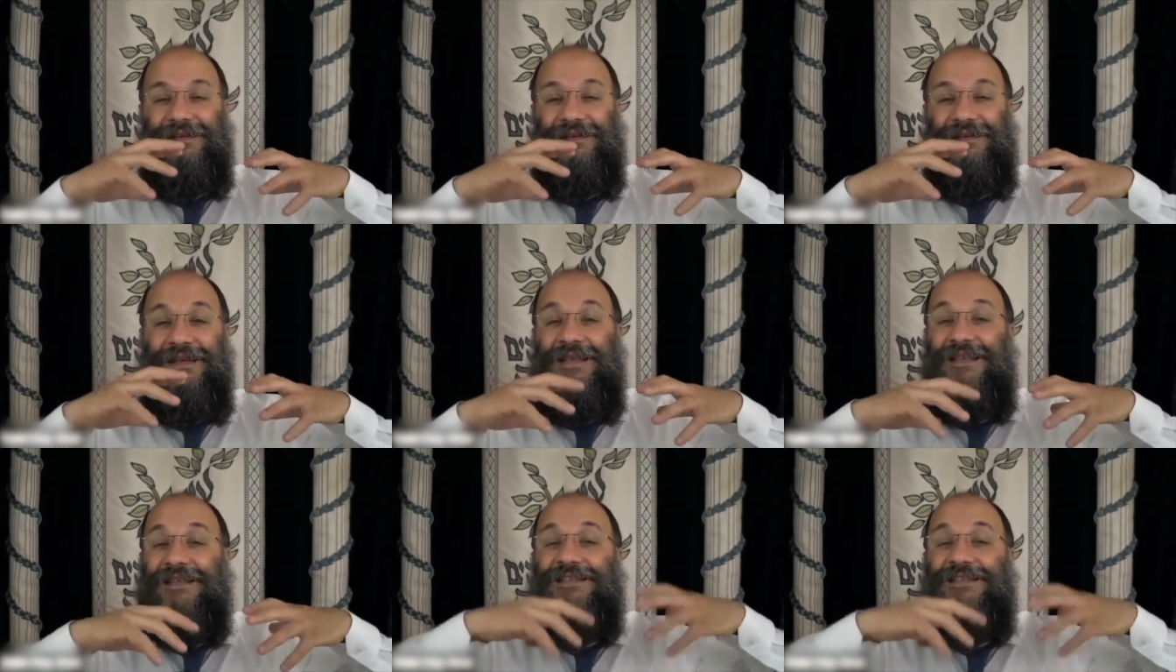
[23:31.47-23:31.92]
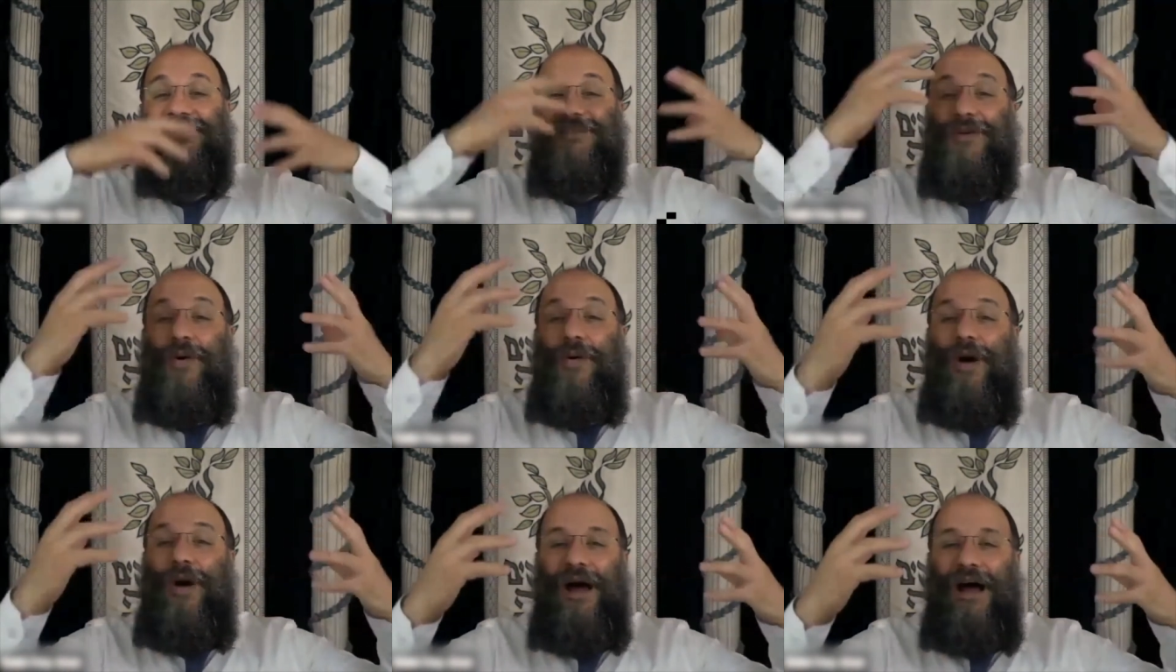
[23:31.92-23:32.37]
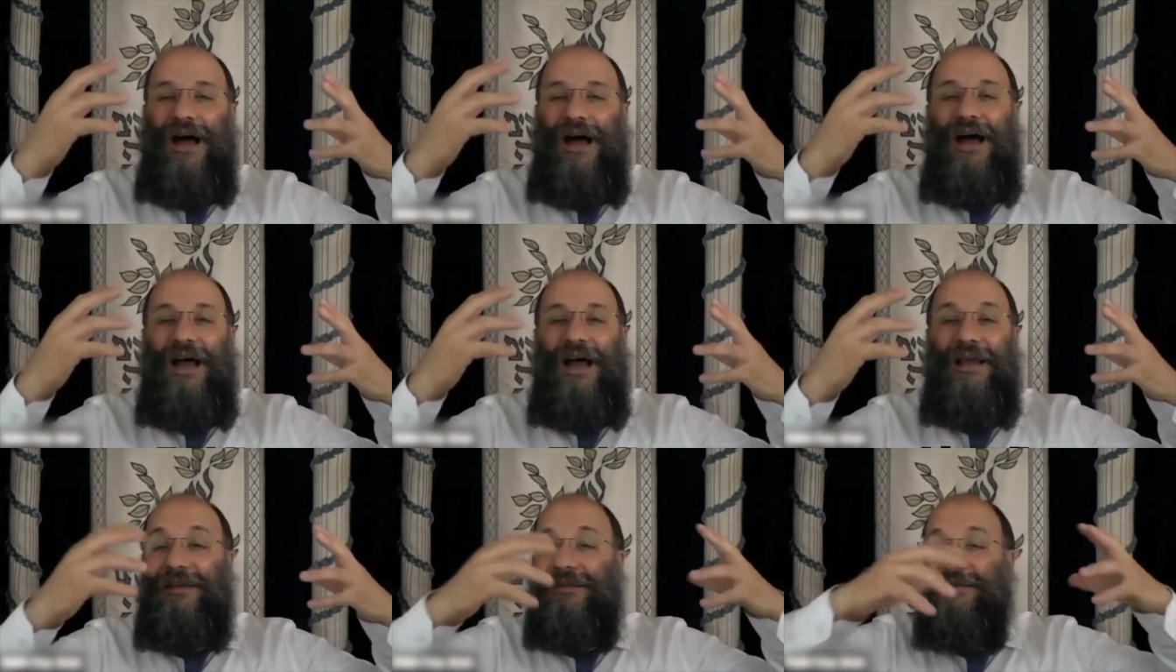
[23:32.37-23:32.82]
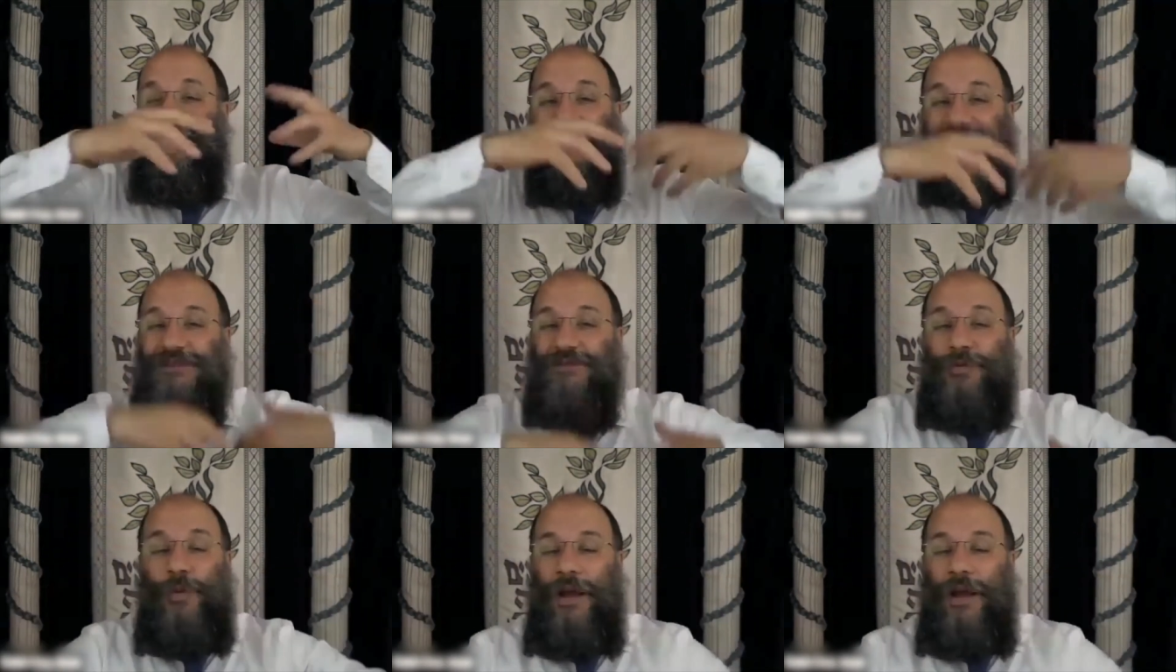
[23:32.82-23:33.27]
he's so high and
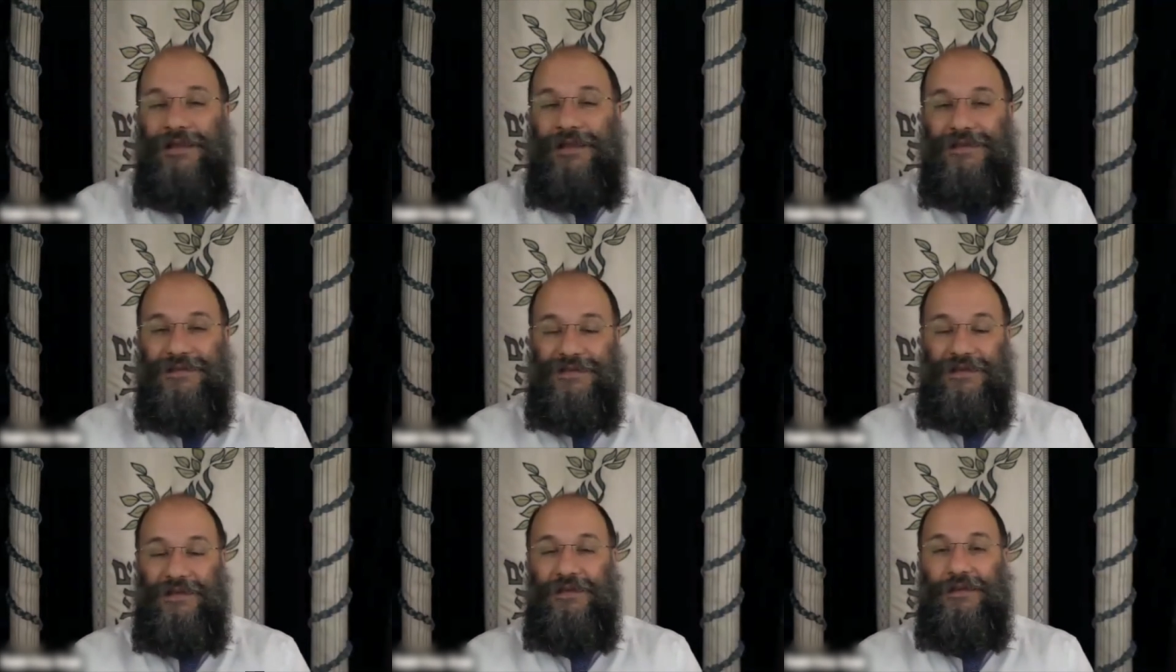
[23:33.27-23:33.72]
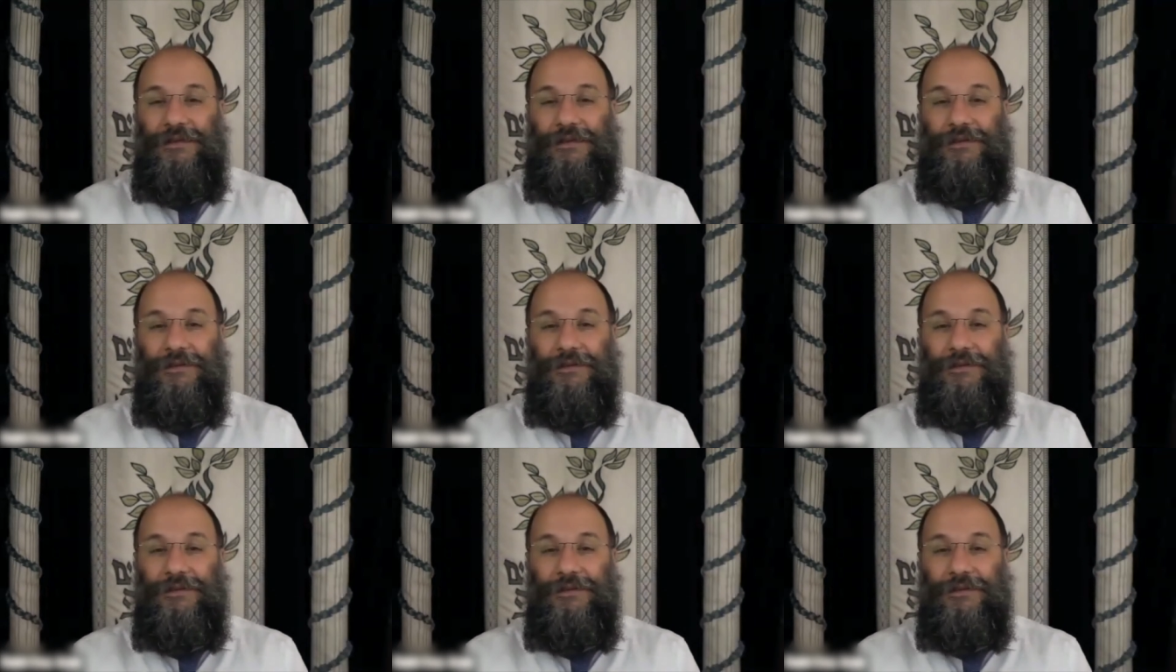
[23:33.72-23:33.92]
that's why he's hidden.